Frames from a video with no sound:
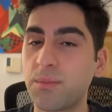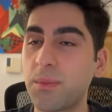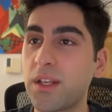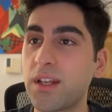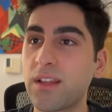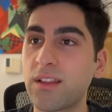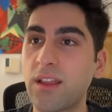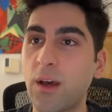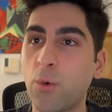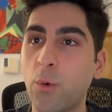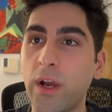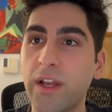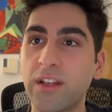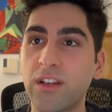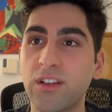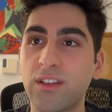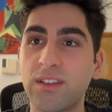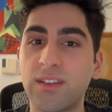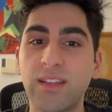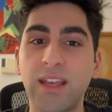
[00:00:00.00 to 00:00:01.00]
meaning that white
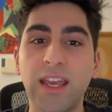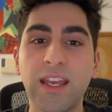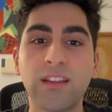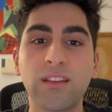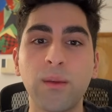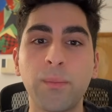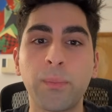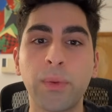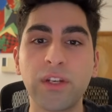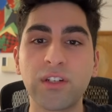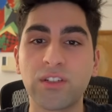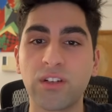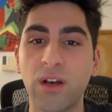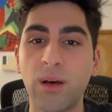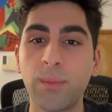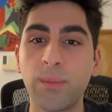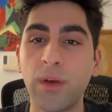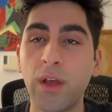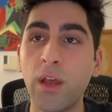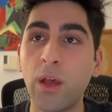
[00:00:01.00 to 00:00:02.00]
could take the
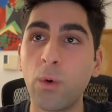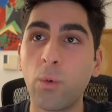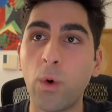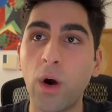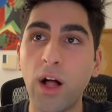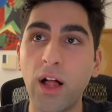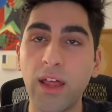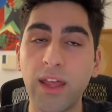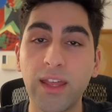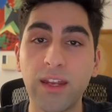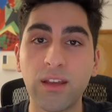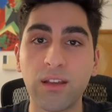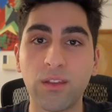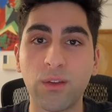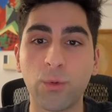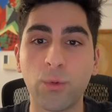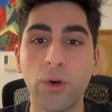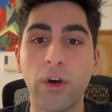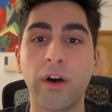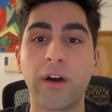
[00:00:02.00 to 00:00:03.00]
bishop while hitting
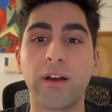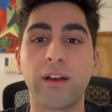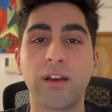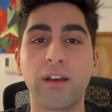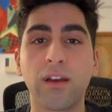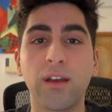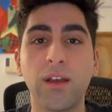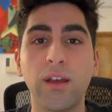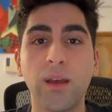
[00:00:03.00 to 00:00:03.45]
the rook.